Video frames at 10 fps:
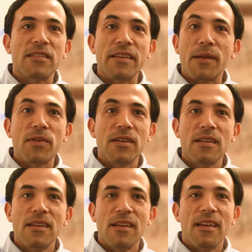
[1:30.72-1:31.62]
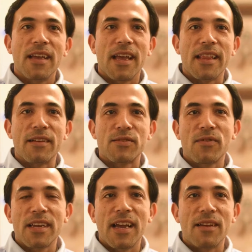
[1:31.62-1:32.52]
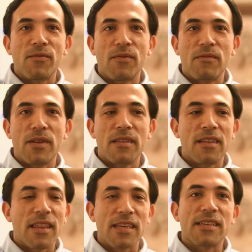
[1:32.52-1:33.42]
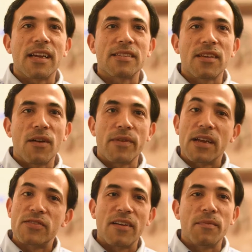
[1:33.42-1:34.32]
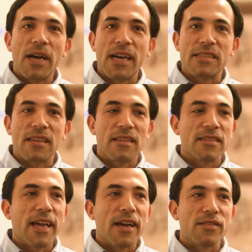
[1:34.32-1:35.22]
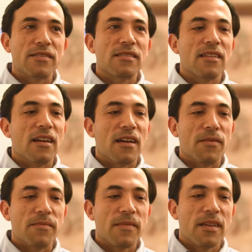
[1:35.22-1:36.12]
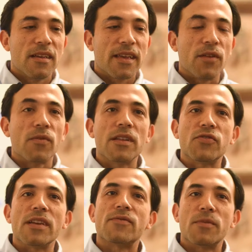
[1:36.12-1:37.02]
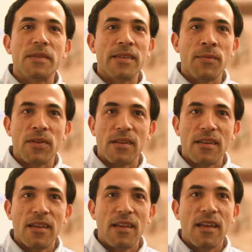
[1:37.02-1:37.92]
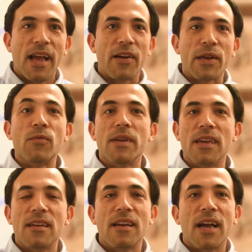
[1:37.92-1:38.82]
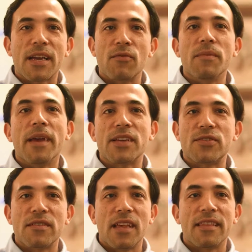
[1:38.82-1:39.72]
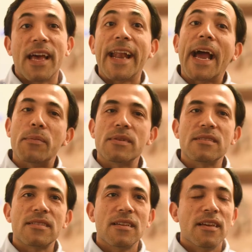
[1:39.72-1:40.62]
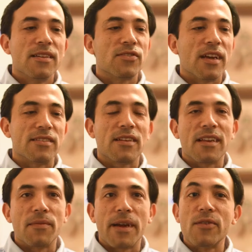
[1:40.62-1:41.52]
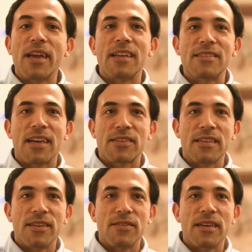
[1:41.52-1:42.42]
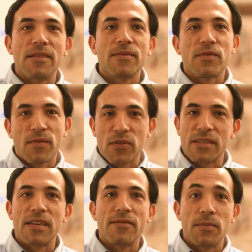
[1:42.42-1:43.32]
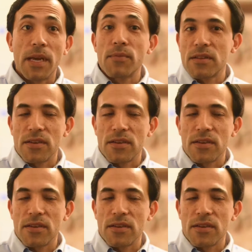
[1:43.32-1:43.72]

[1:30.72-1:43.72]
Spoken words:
to the neighborhood. And that was really kind of one of the things that I saw when I drive by. I said, this house can really transform this neighborhood. How can we make sure that that happens? So I took it in my own hands to actually do it. Was fortunate enough to be able